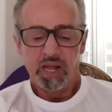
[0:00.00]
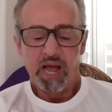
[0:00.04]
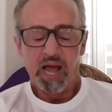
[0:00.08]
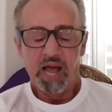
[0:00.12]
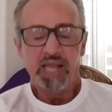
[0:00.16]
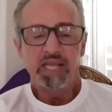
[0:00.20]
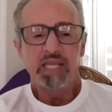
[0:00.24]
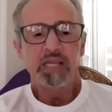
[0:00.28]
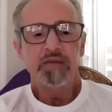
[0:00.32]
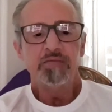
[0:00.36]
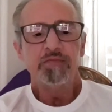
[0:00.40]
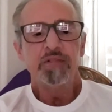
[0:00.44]
I
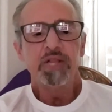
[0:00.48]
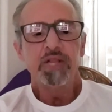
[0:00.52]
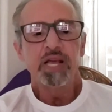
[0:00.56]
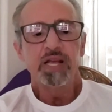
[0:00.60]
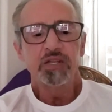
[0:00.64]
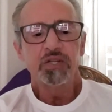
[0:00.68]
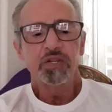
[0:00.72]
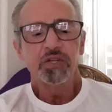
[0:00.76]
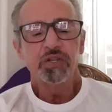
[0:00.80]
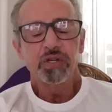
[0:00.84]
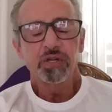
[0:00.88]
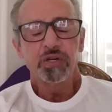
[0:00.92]
give
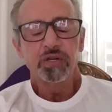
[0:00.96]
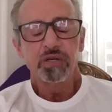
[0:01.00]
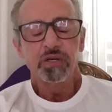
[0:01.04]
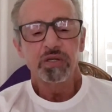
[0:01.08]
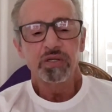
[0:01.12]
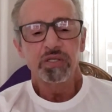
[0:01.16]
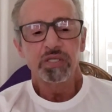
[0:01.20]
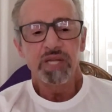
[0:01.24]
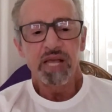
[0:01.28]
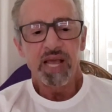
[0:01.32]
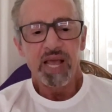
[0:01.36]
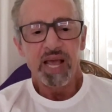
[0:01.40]

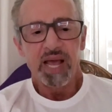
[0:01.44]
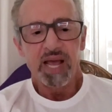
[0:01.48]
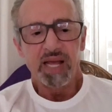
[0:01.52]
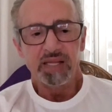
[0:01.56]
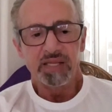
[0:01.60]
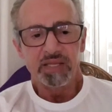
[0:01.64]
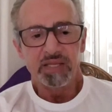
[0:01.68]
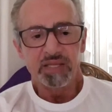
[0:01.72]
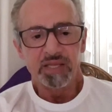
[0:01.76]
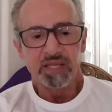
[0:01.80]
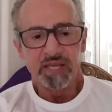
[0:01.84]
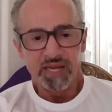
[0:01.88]
lectures
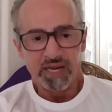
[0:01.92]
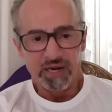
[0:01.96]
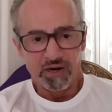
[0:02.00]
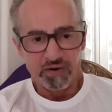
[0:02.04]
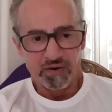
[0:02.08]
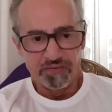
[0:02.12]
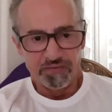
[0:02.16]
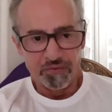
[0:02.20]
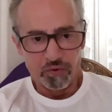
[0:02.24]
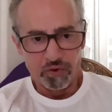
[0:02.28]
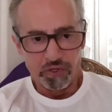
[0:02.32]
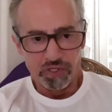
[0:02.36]
at the Air
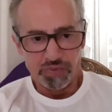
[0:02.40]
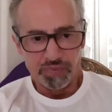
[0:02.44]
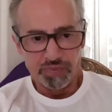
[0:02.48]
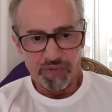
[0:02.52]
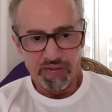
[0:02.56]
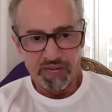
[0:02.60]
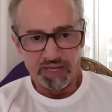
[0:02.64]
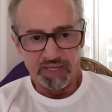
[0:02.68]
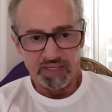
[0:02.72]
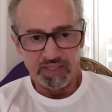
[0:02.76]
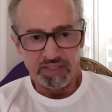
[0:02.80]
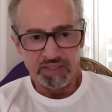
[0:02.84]
Force
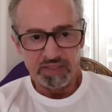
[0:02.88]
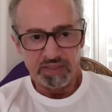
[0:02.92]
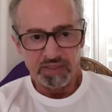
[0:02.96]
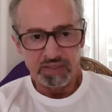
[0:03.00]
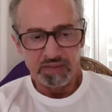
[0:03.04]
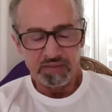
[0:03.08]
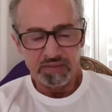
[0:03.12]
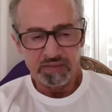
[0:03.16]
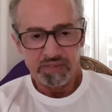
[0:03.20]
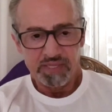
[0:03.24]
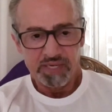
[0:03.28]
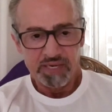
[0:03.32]
Base
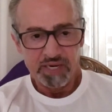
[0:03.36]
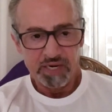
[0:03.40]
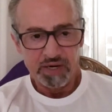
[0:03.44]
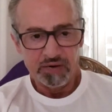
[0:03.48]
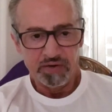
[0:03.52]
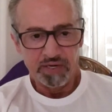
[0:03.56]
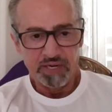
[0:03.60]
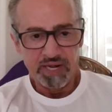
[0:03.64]
here.